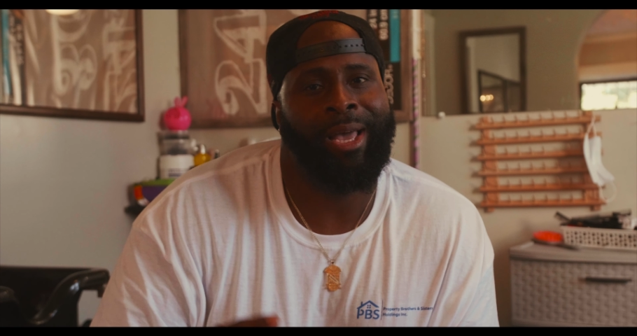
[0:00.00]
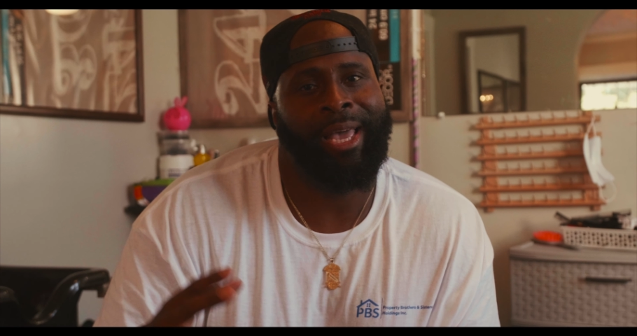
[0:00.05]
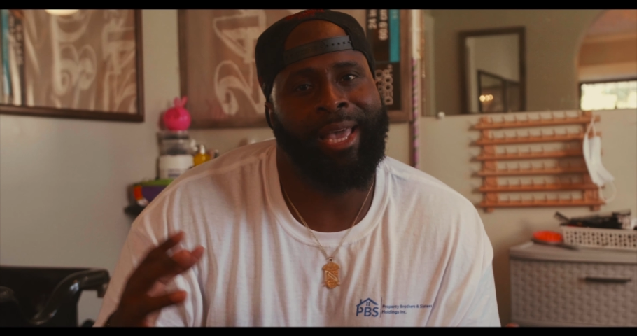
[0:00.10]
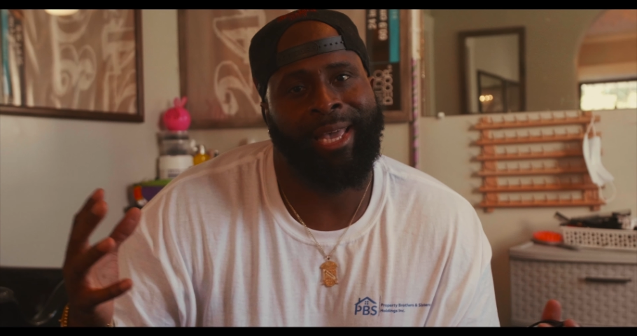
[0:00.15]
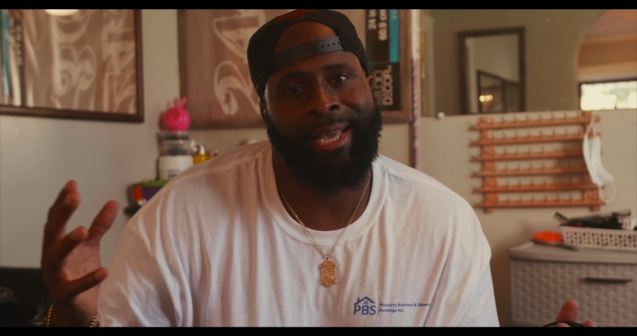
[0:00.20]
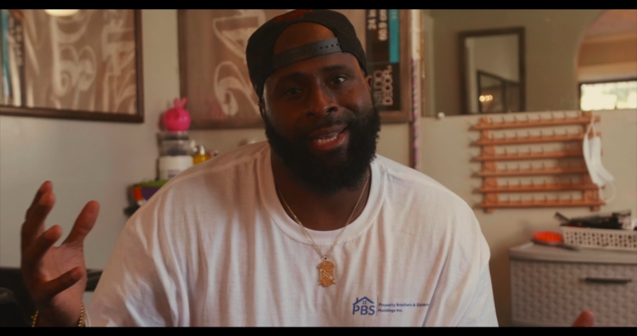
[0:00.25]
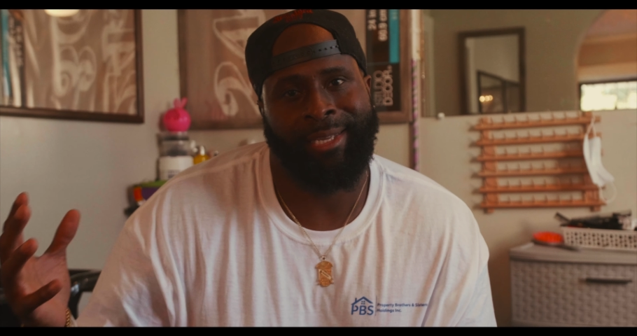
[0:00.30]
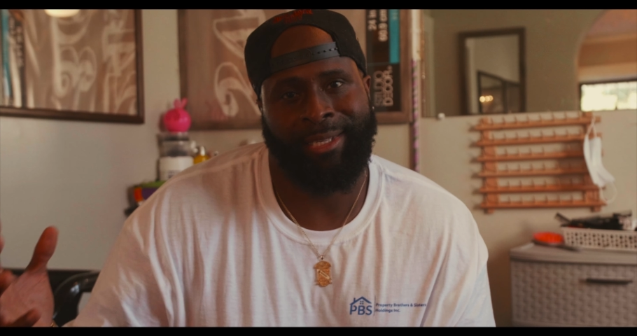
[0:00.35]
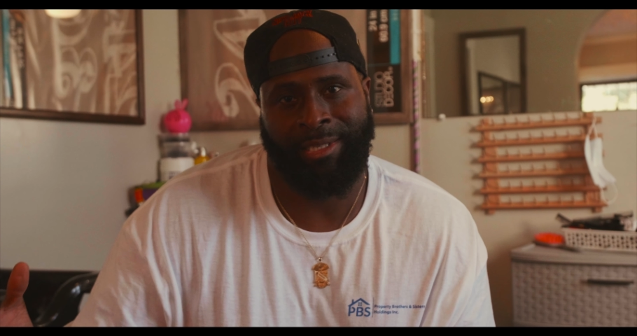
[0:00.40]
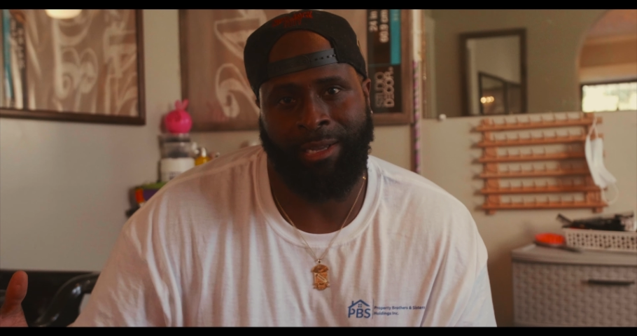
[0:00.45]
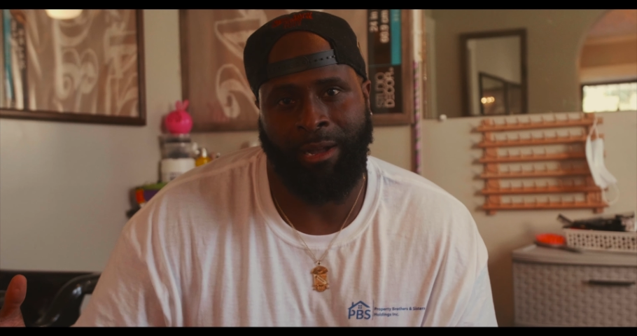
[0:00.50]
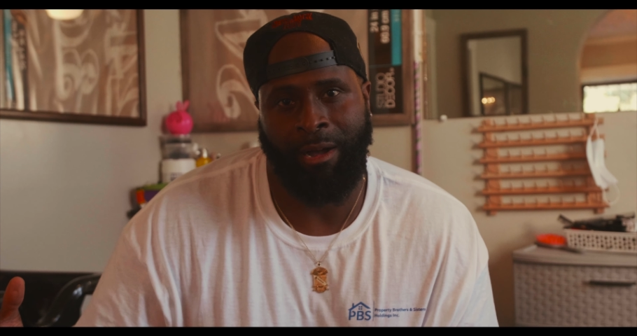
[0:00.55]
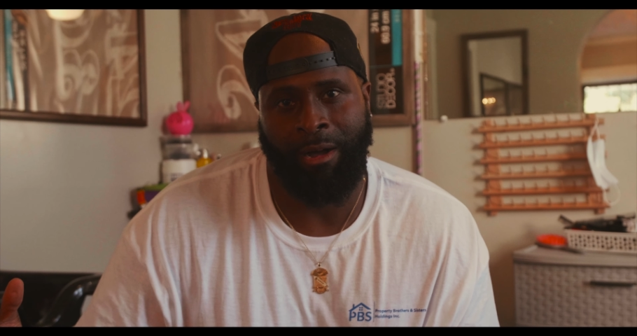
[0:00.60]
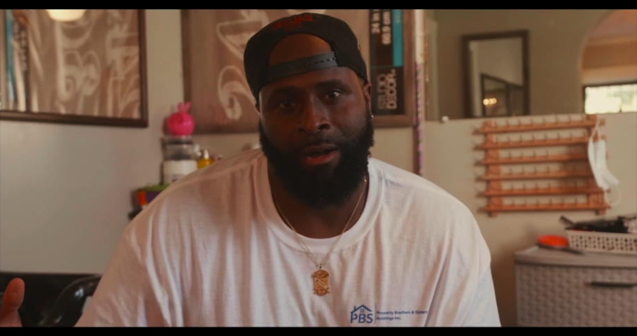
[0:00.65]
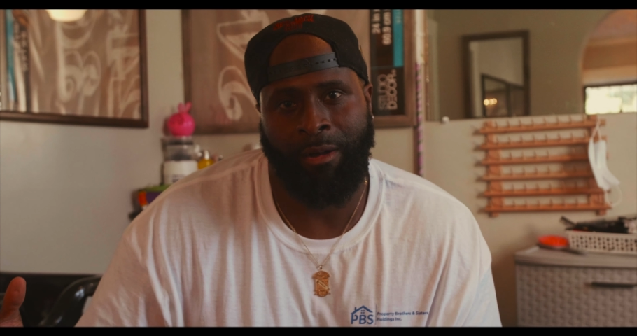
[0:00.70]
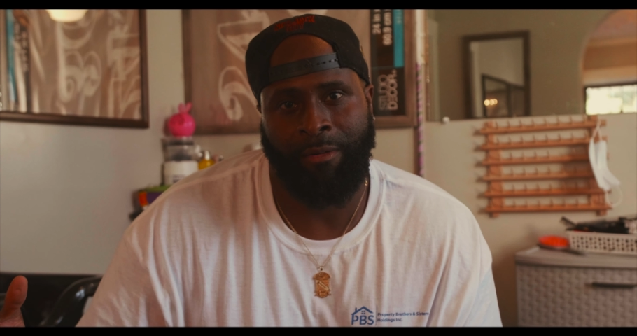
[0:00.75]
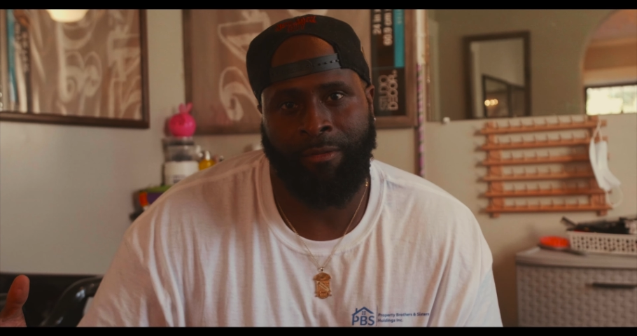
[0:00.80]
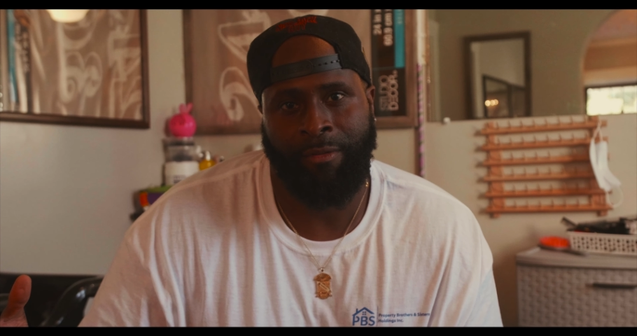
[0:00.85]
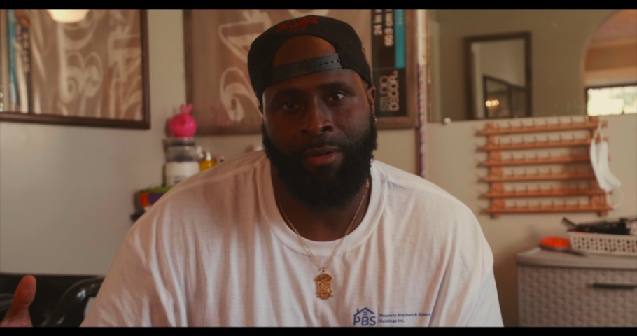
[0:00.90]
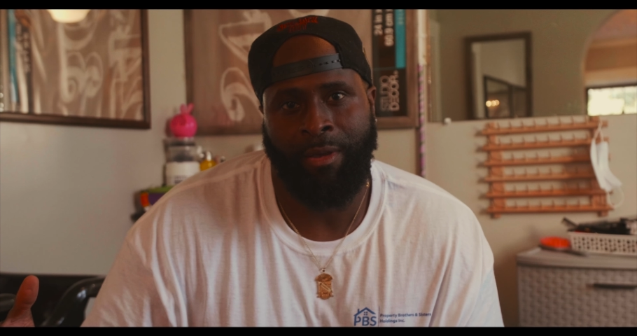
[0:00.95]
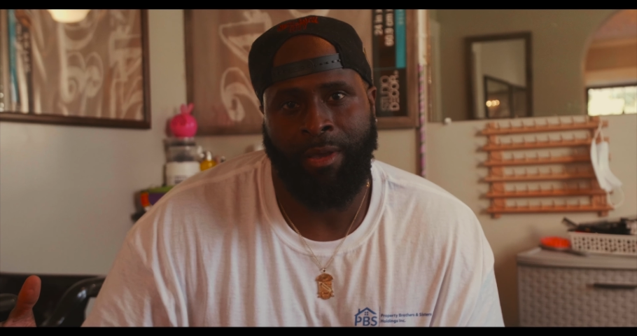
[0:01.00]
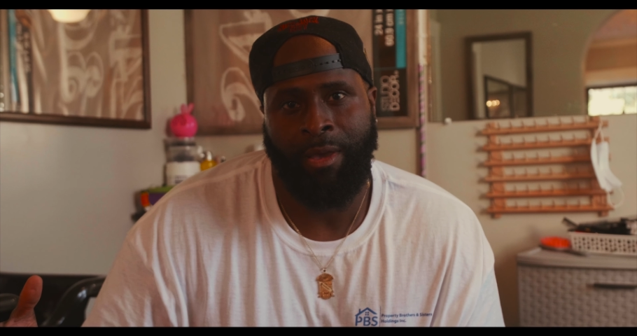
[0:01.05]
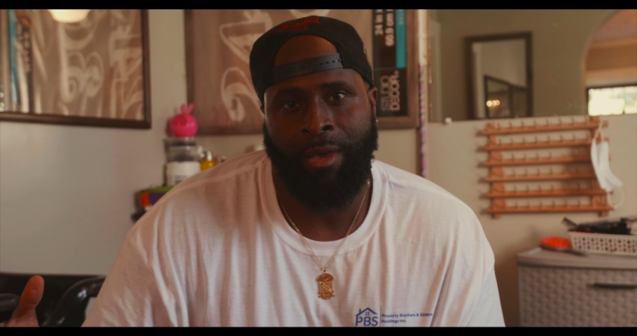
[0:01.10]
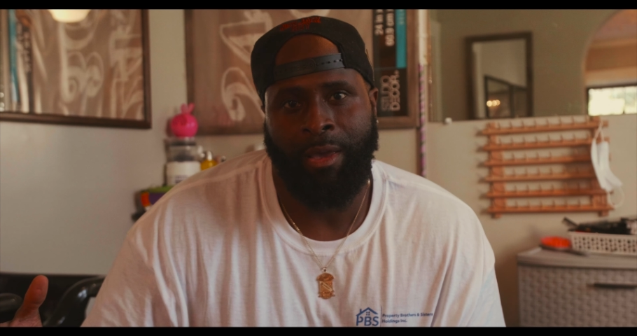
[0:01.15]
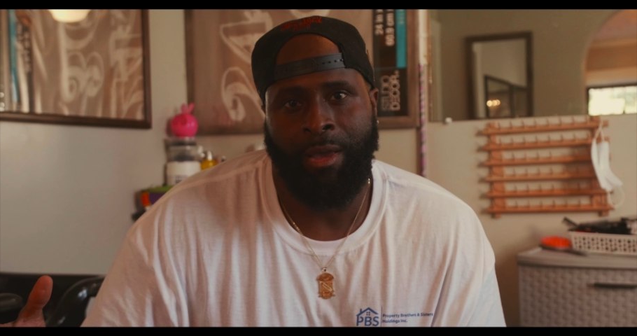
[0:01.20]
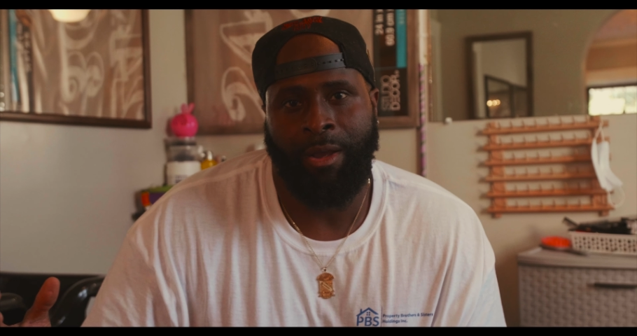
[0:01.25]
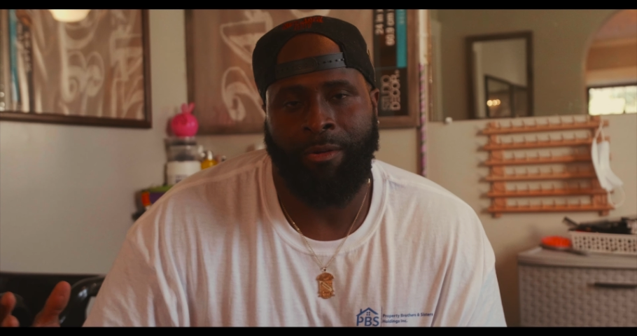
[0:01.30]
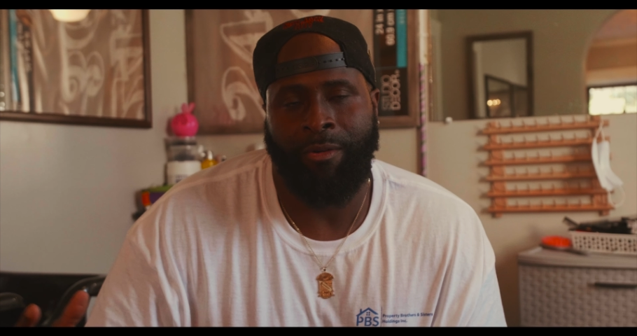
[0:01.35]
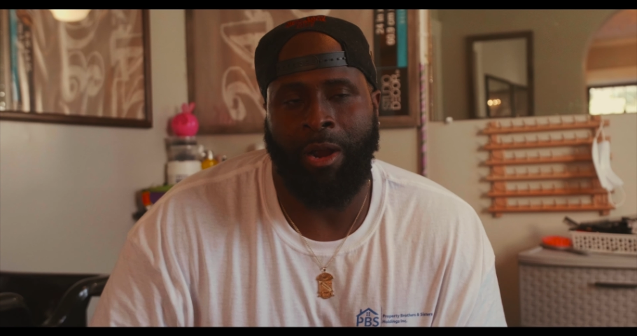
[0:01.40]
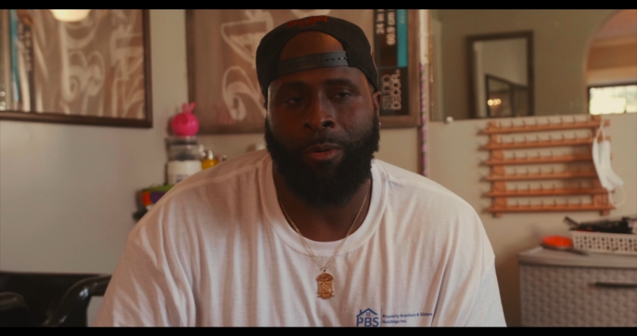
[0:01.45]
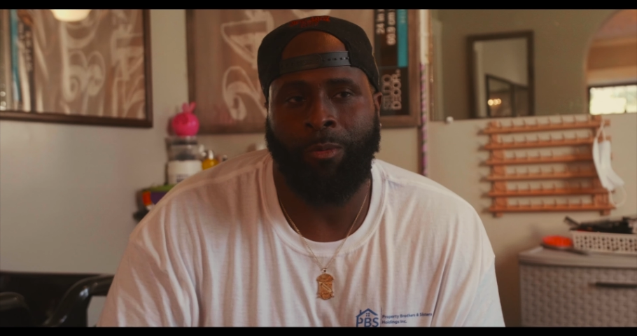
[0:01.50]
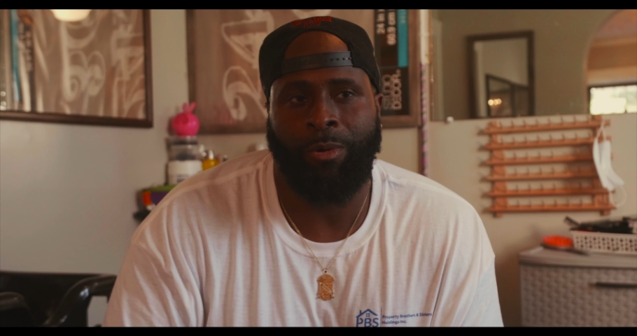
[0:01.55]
hands-off, right?